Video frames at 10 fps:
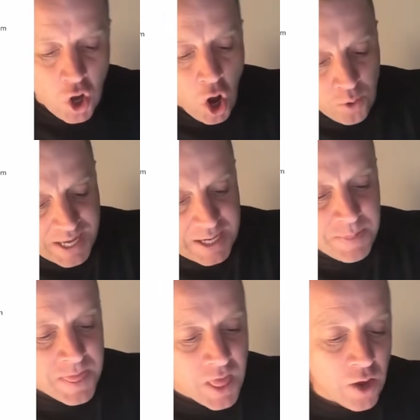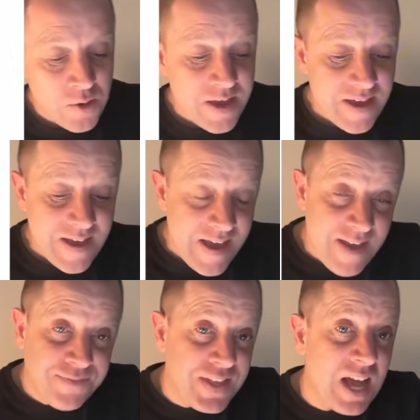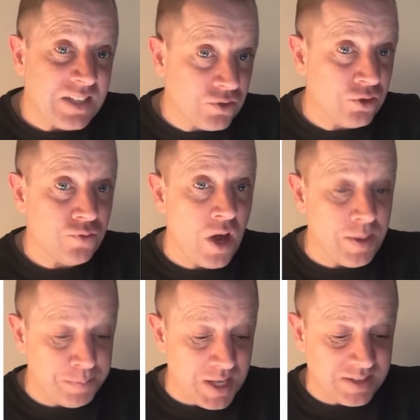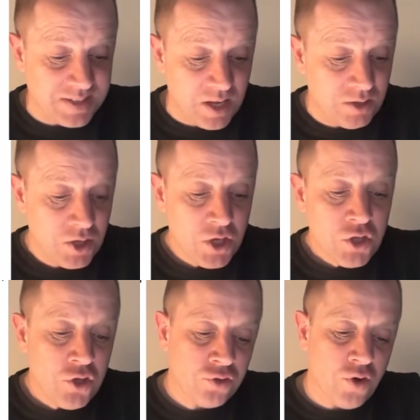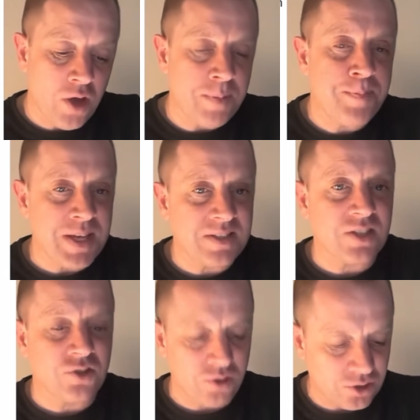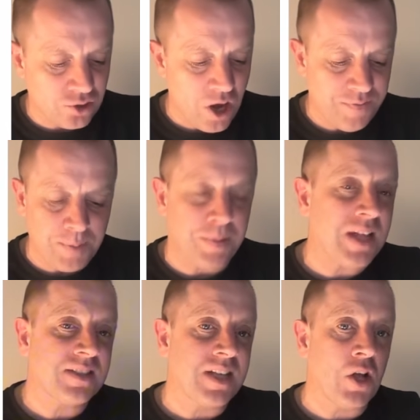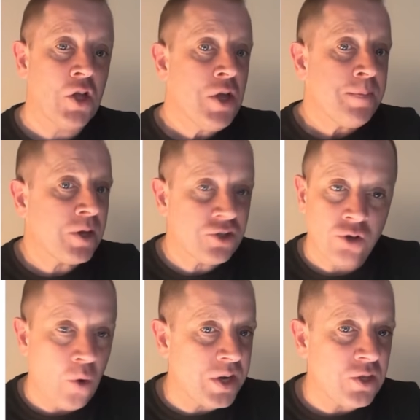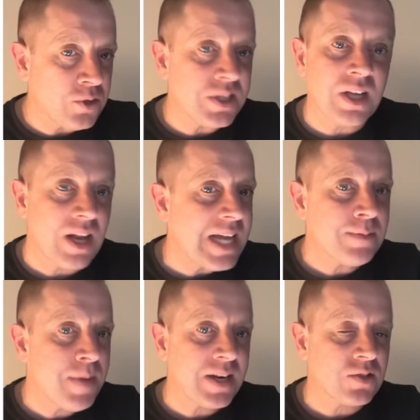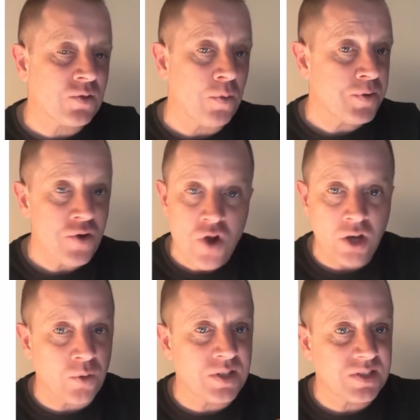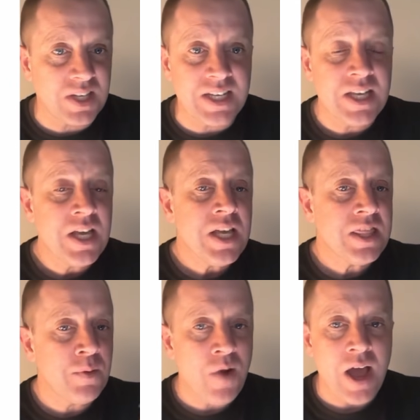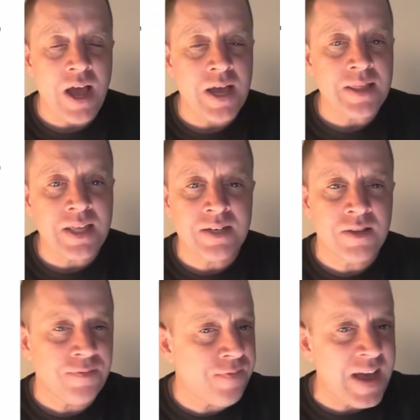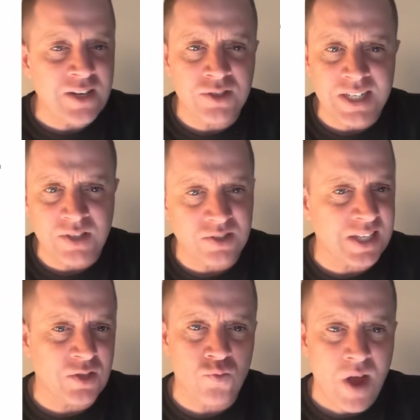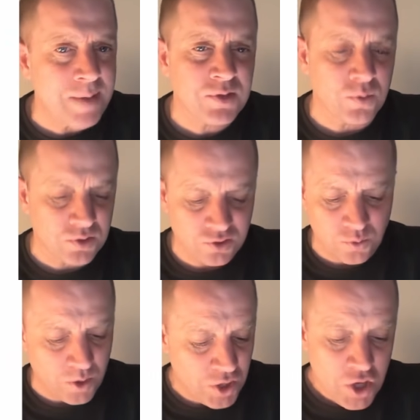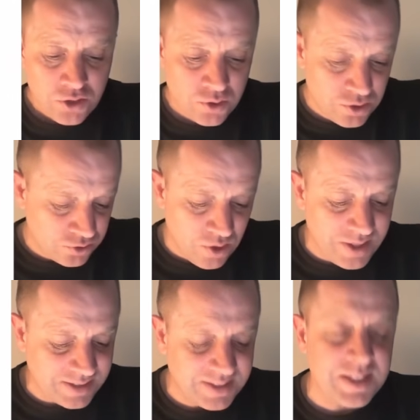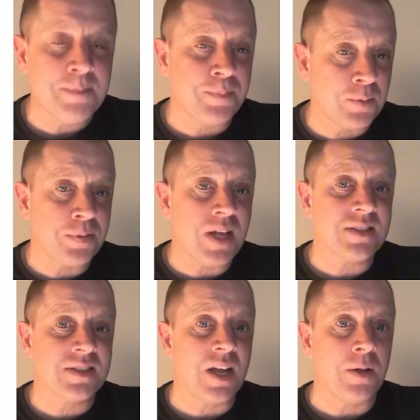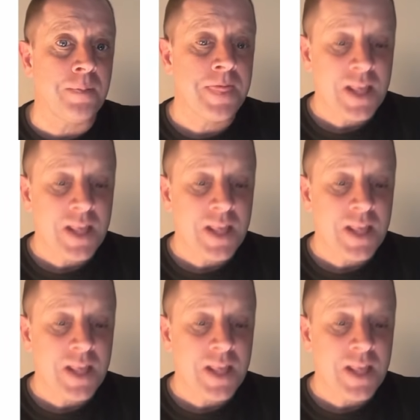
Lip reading: Okay, now, if they ask you to draw the plant cell, you draw the basic structure of the plant cell because you're only using a light microscope. You're not going to see the finer details like the ribosomes and so on. So you just draw that simple plant cell.